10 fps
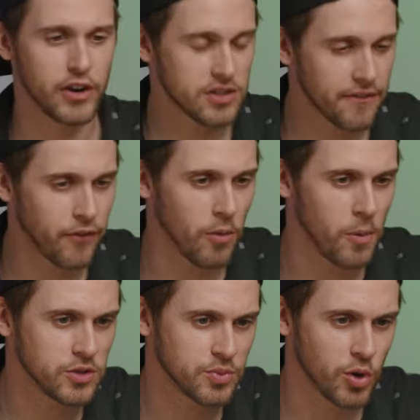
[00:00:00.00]
first and
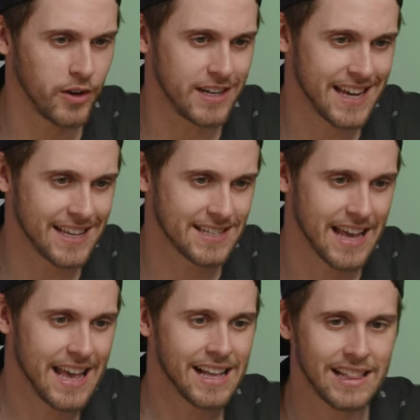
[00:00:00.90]
foremost, we're going to test
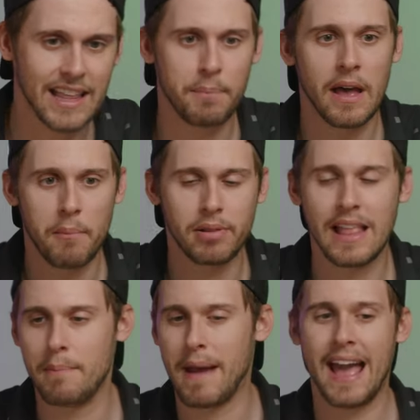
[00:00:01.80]
clip
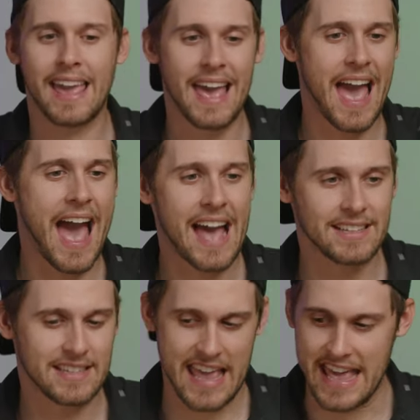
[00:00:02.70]
playback
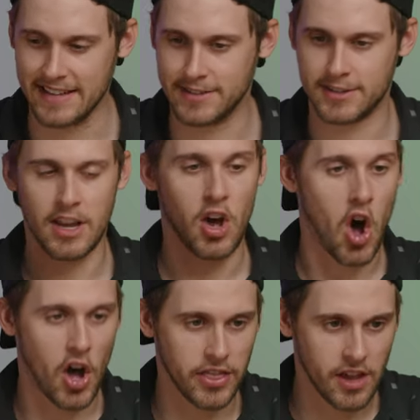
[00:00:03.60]
as is
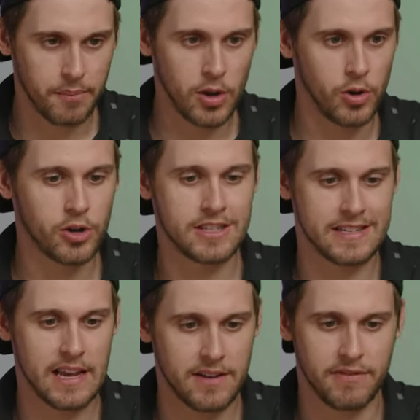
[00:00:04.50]
on the computers
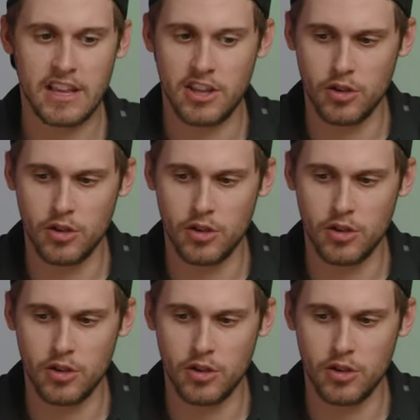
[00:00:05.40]
natively